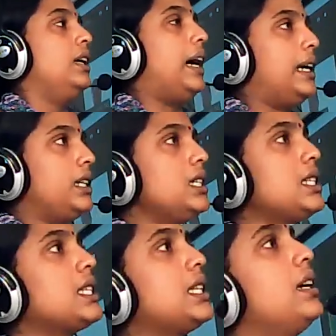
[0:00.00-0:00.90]
That
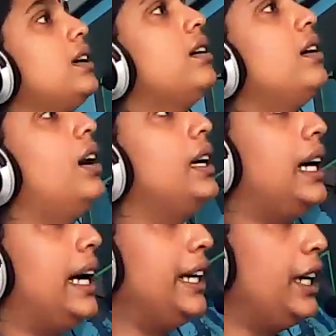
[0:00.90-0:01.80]
is, uh,
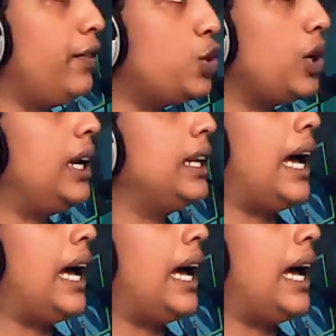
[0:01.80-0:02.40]
the individual, the